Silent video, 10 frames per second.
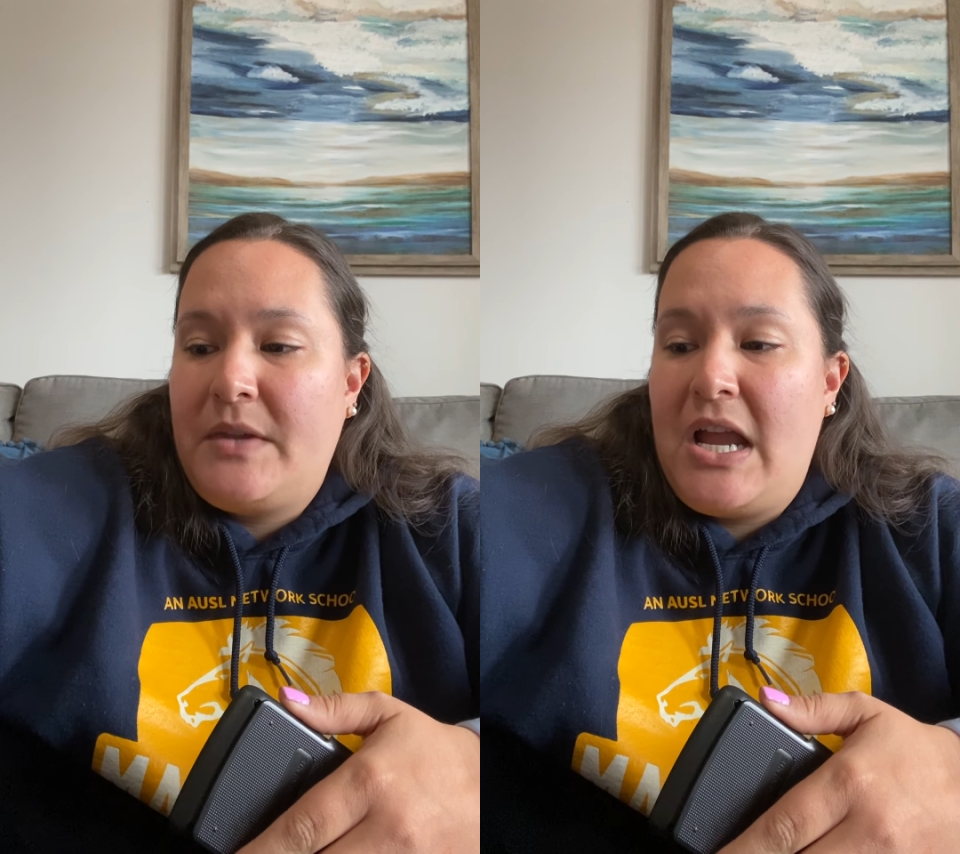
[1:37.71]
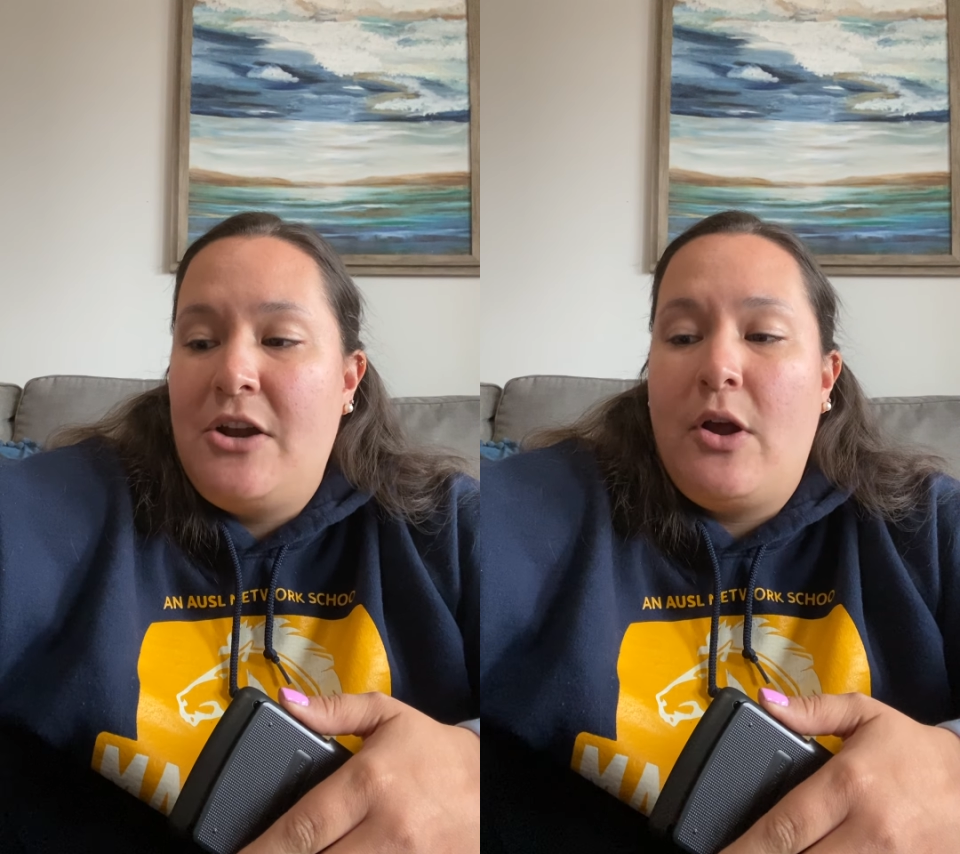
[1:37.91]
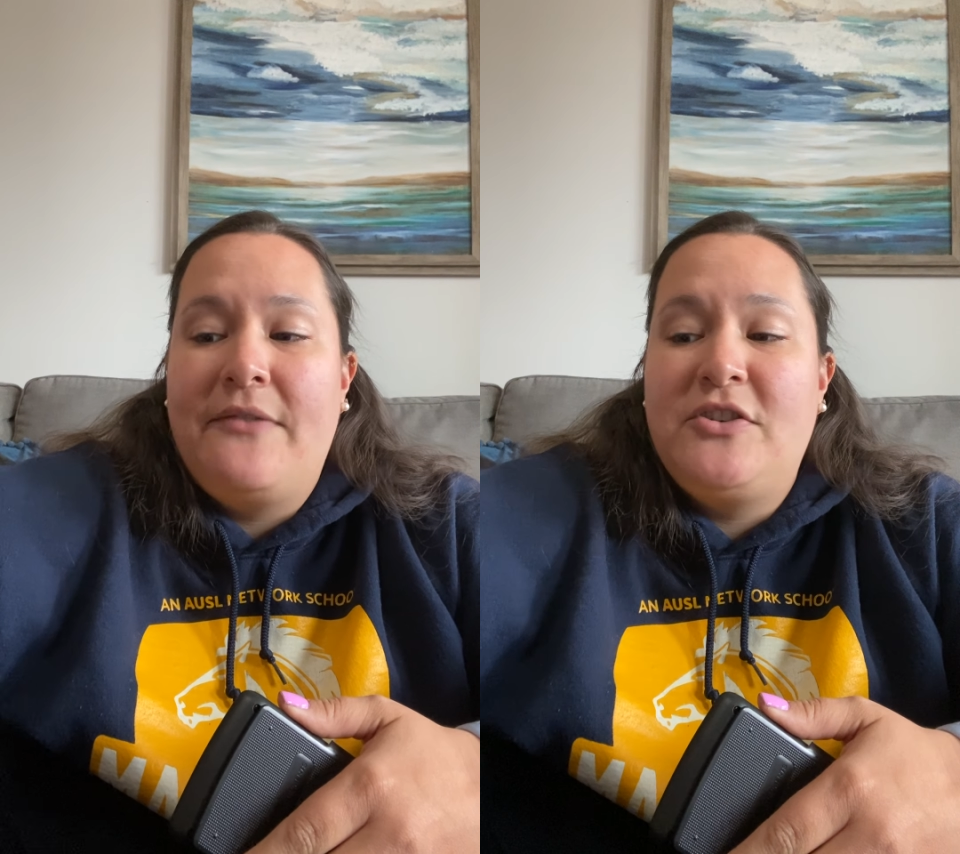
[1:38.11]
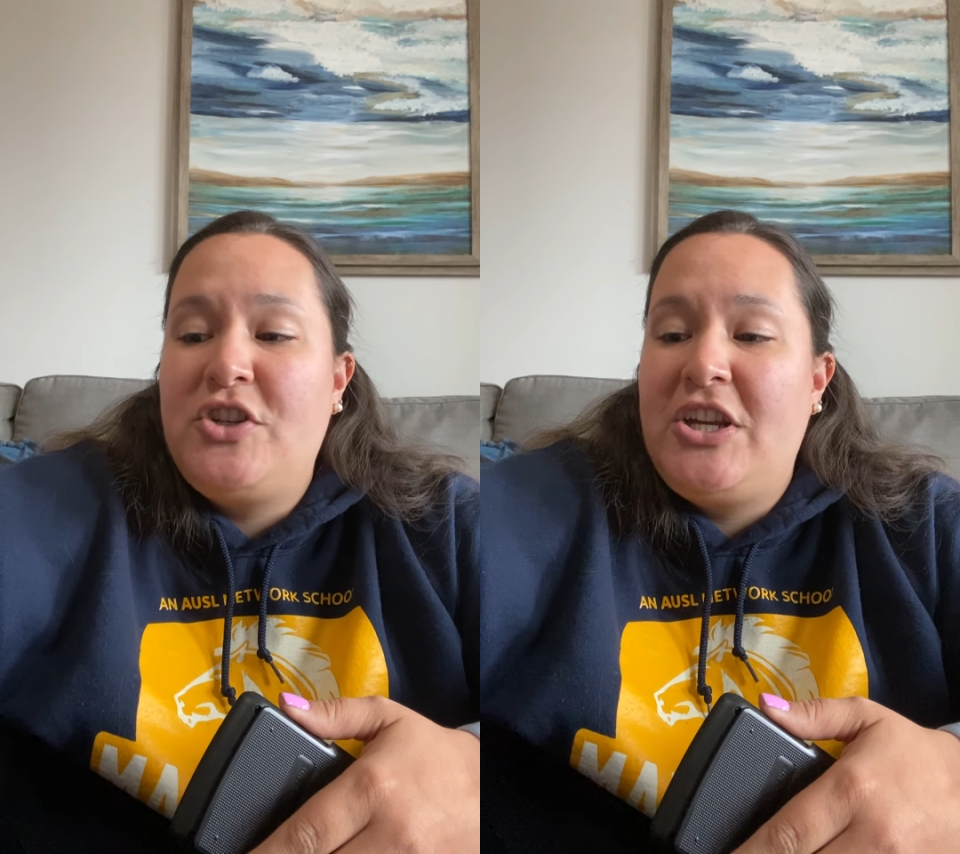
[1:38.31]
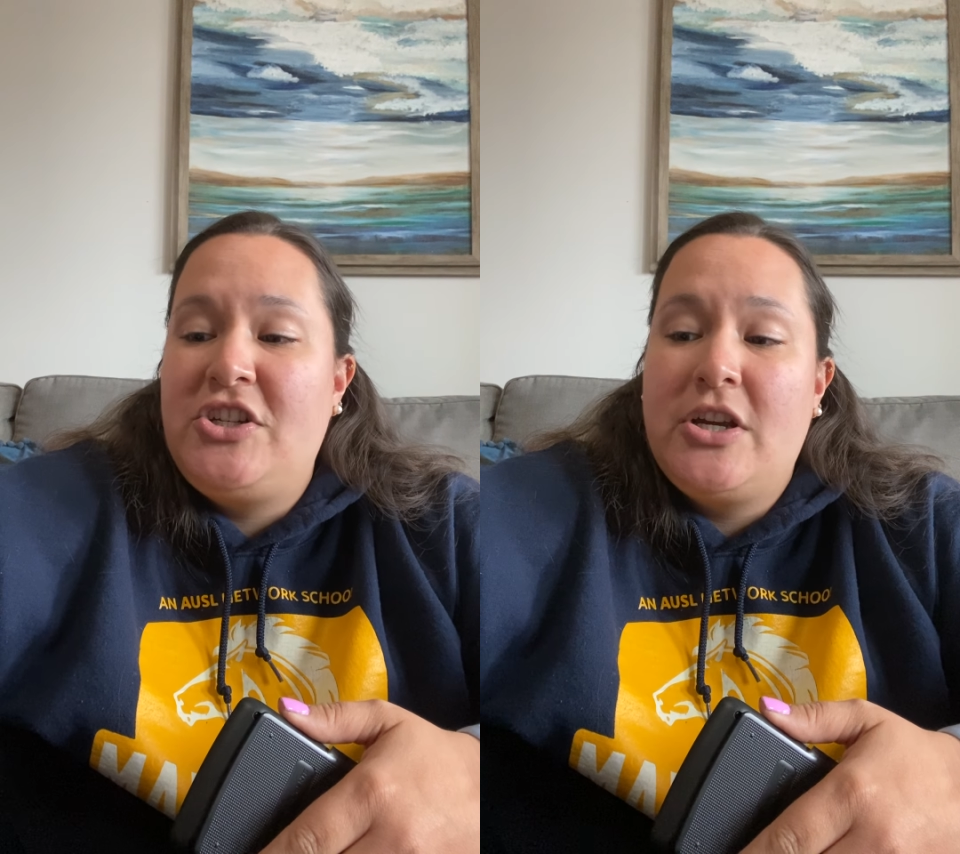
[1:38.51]
I don't have to
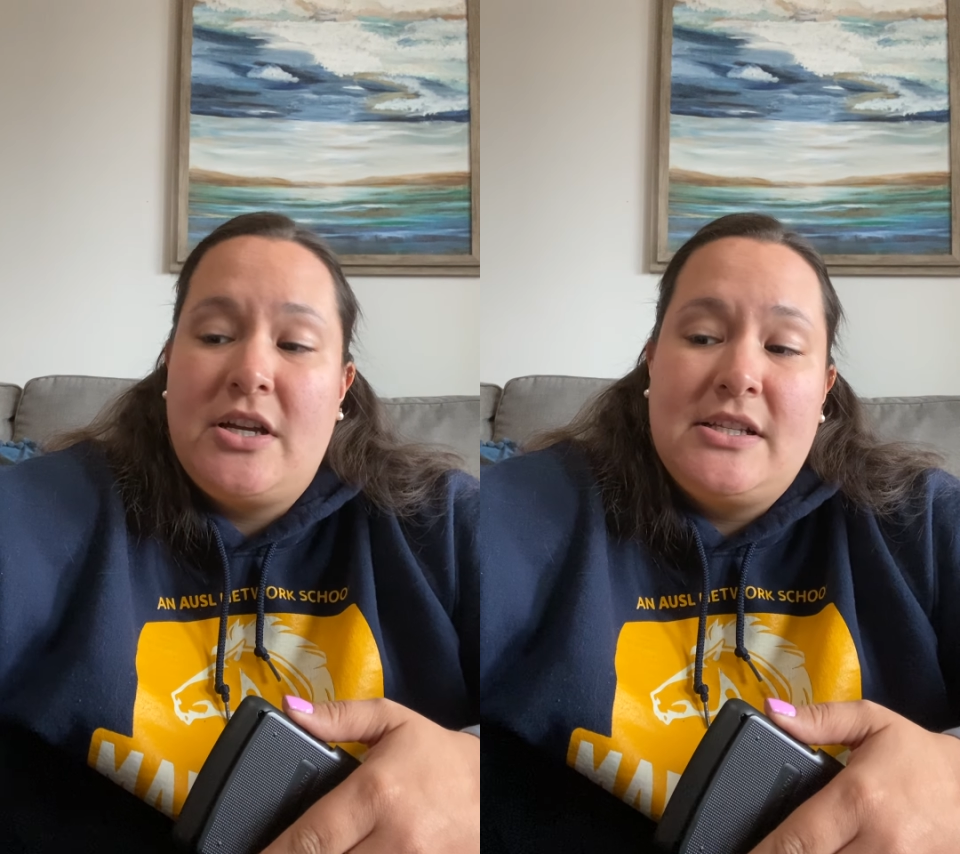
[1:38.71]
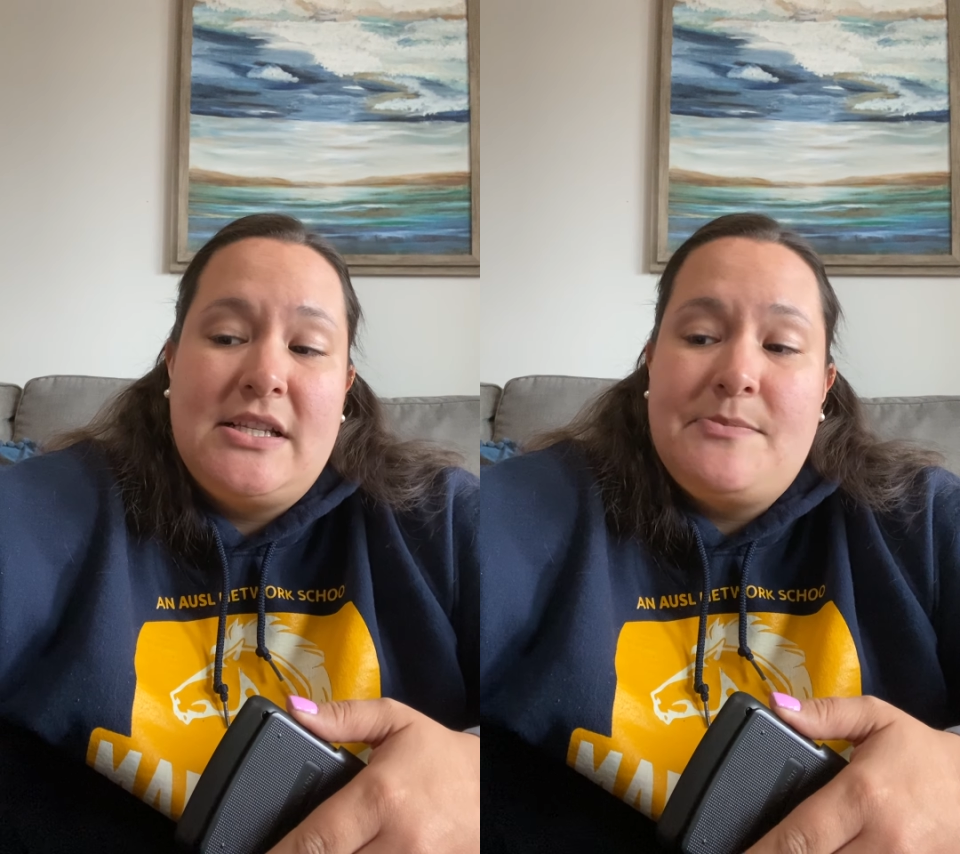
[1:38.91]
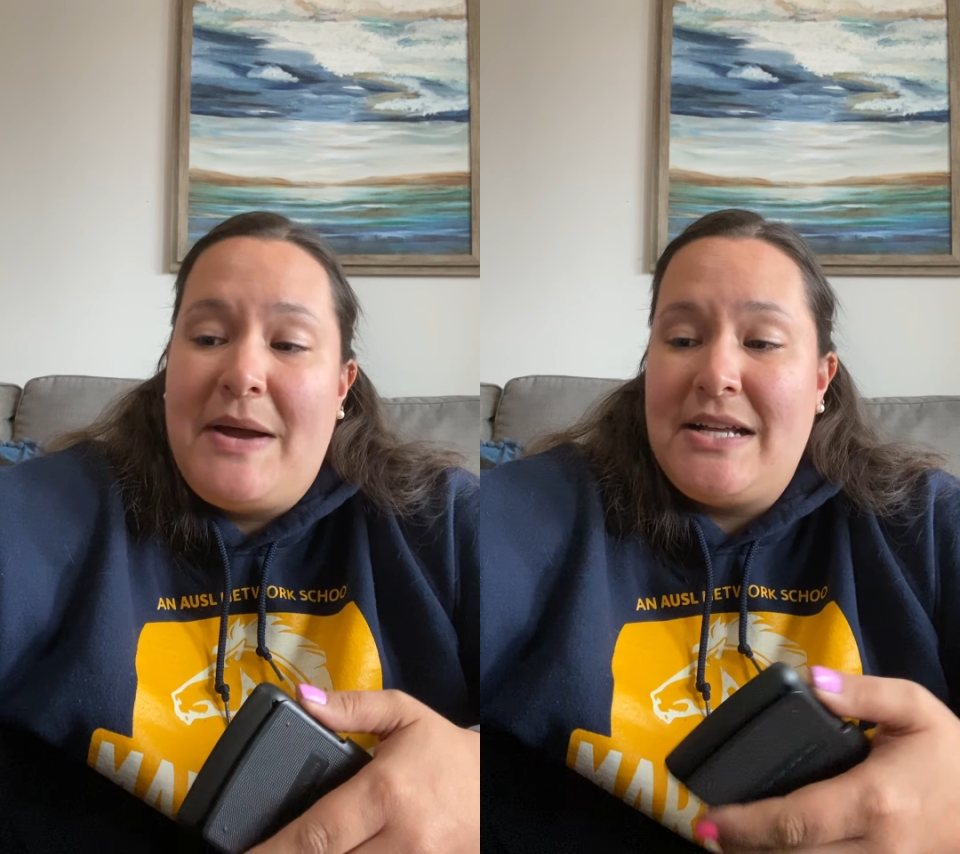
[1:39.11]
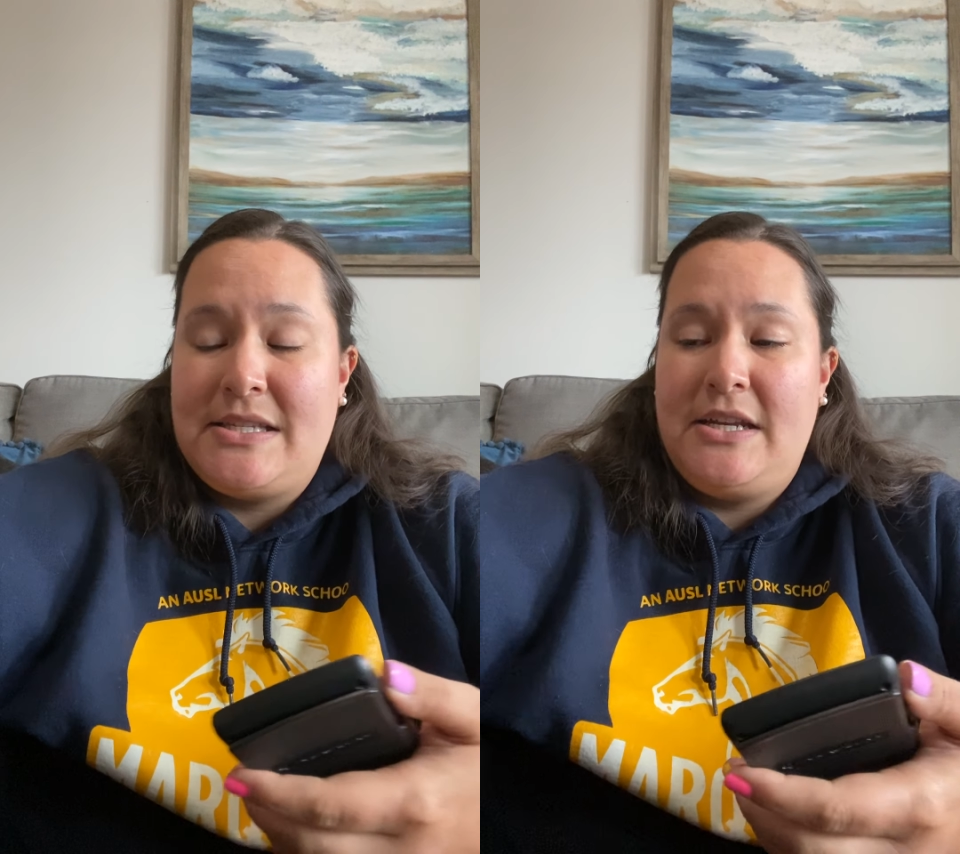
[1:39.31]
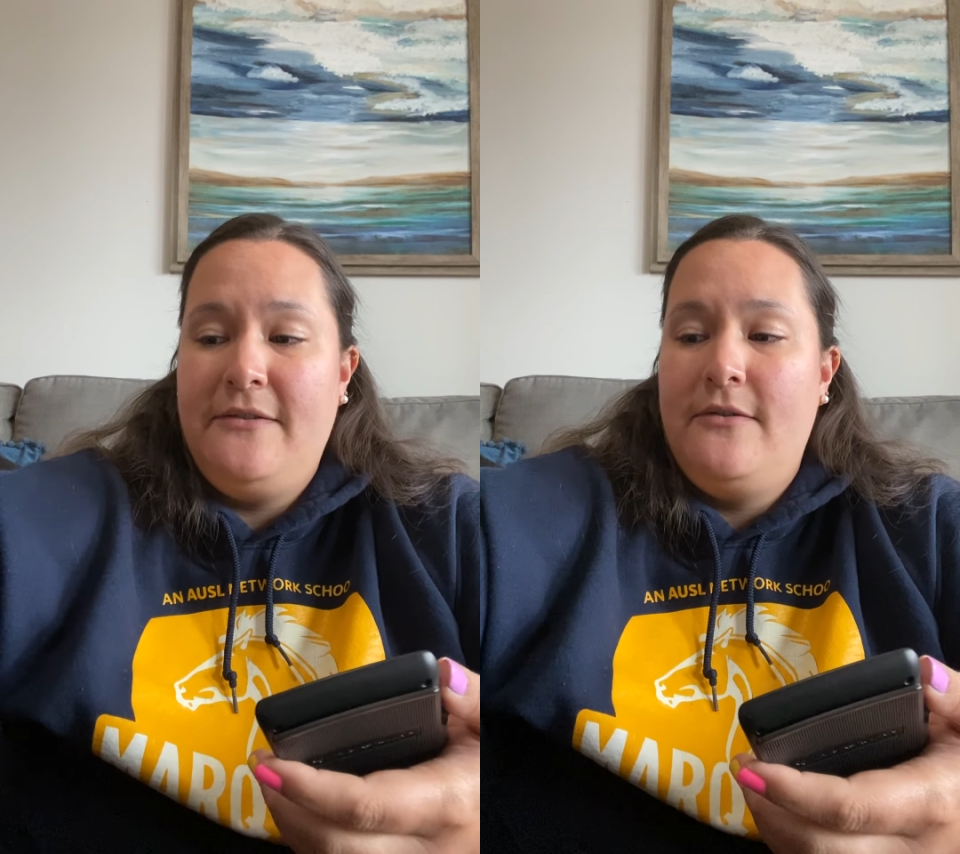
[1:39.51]
change it because it's
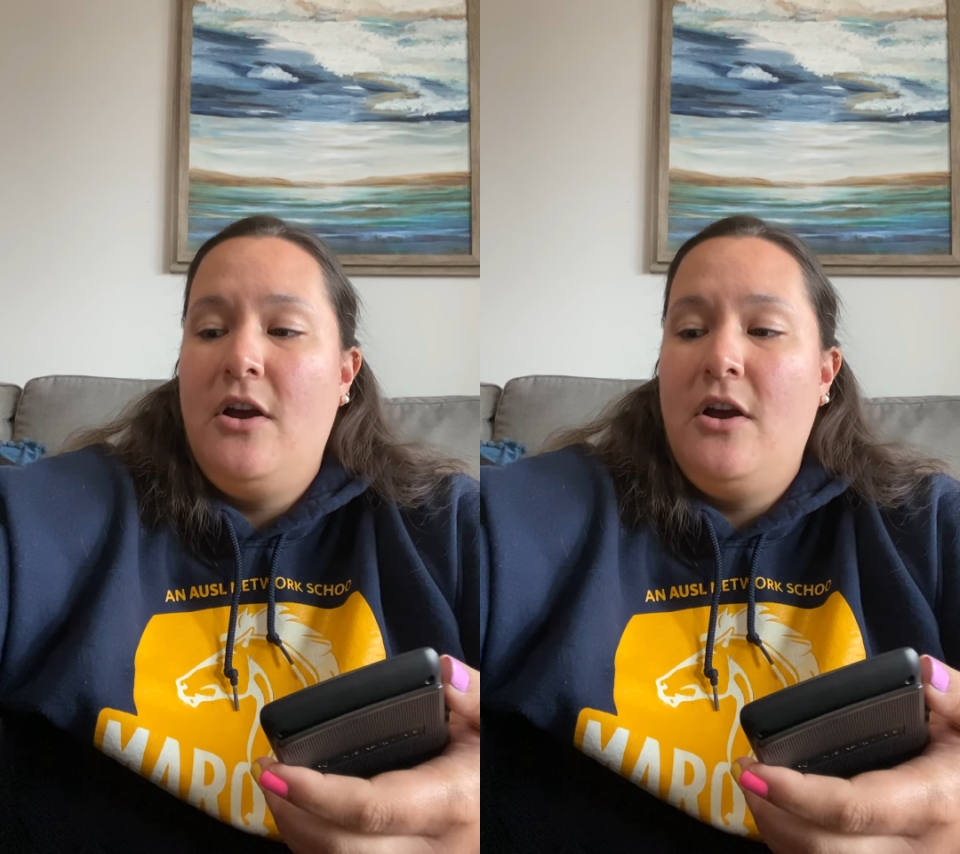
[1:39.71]
positive.